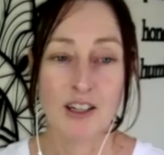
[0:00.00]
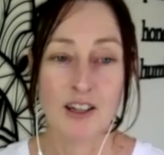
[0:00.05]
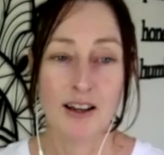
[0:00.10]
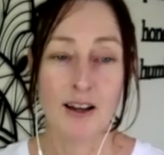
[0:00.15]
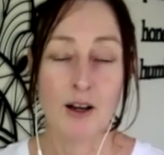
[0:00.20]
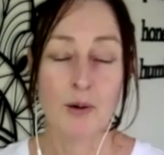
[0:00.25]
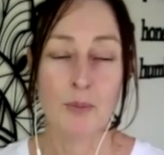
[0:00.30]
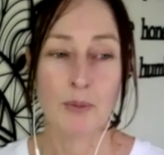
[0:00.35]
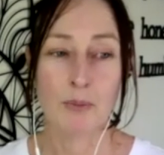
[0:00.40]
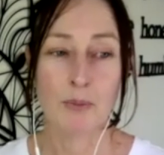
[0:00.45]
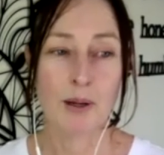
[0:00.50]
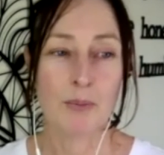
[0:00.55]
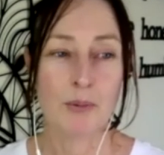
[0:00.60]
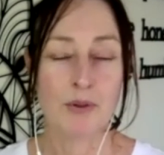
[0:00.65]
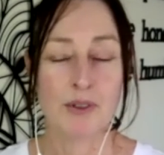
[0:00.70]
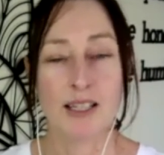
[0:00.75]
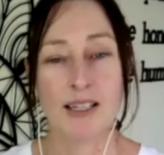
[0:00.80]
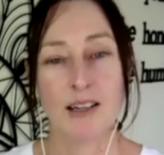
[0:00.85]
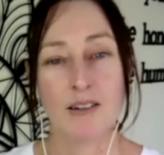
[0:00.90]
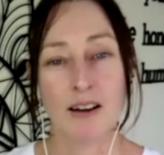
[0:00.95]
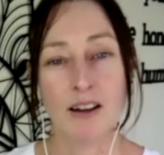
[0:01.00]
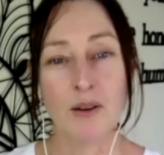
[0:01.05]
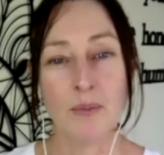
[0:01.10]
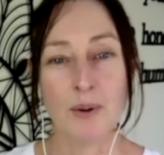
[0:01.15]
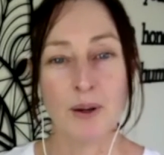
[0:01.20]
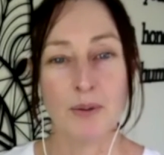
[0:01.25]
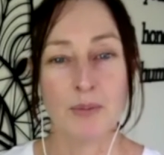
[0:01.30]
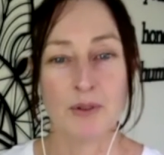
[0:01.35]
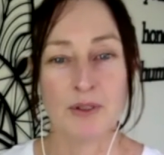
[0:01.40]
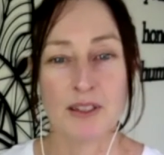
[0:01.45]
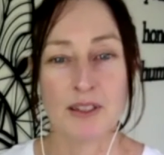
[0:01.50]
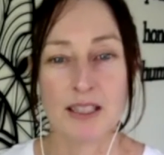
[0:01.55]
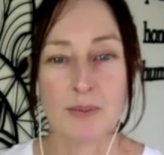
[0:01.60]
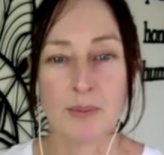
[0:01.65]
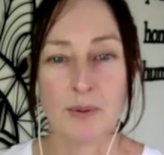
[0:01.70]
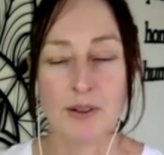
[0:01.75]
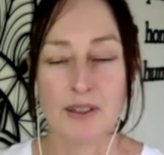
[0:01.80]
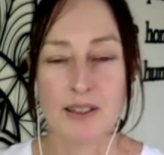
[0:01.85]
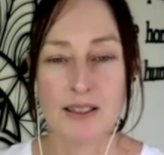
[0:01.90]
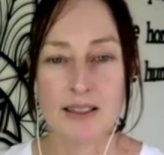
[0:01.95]
helping people to hear other people's
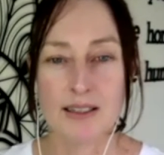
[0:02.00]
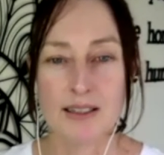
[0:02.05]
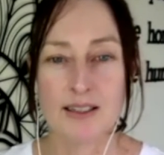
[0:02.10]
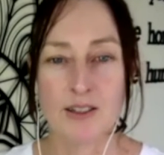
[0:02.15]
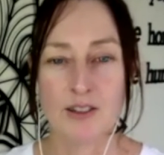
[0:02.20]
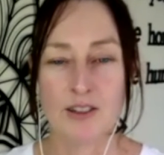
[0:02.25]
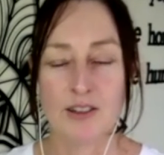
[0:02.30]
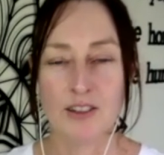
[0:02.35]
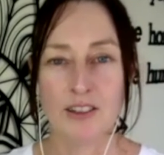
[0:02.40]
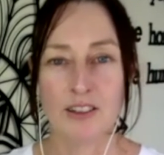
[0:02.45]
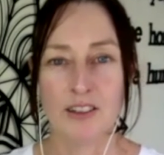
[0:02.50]
experiences too.